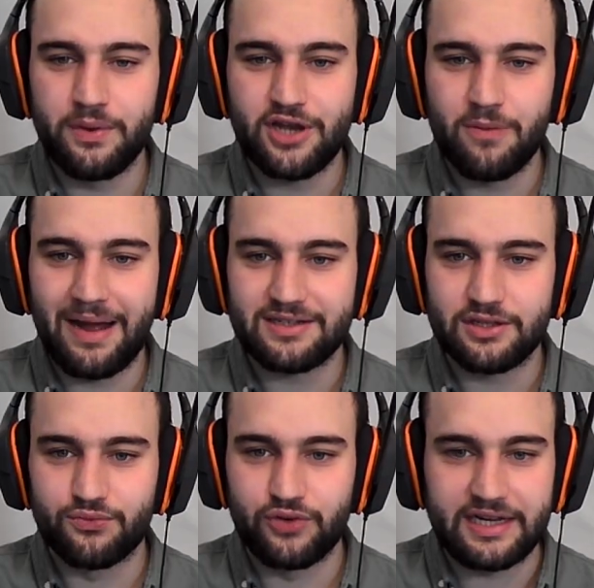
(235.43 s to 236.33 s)
we go back to
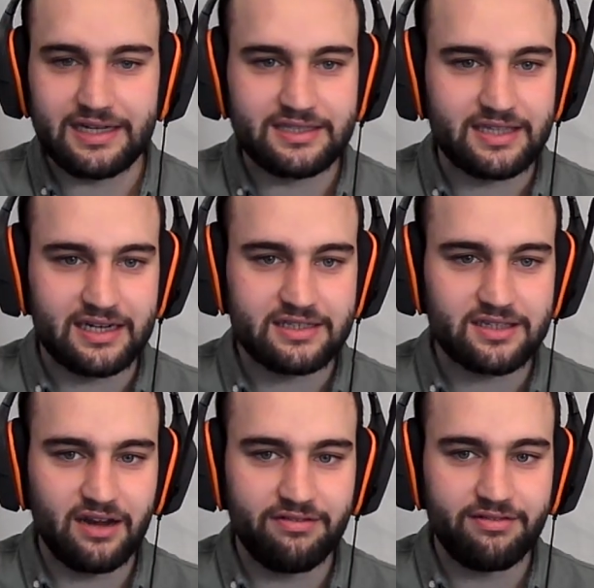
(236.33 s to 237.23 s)
the really silly
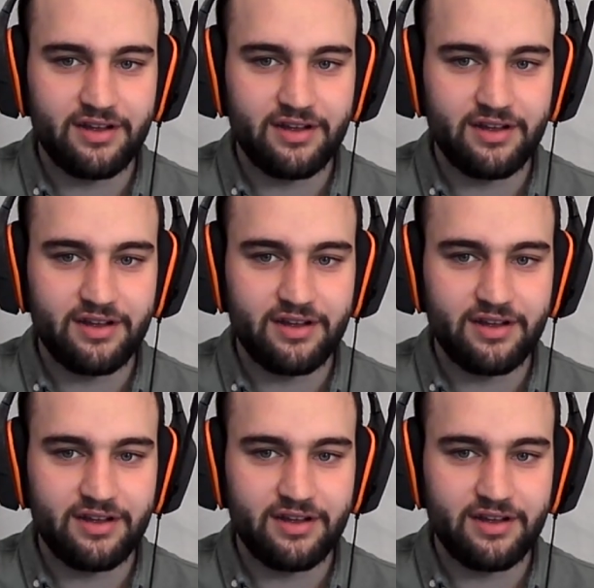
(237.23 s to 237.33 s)
stuff,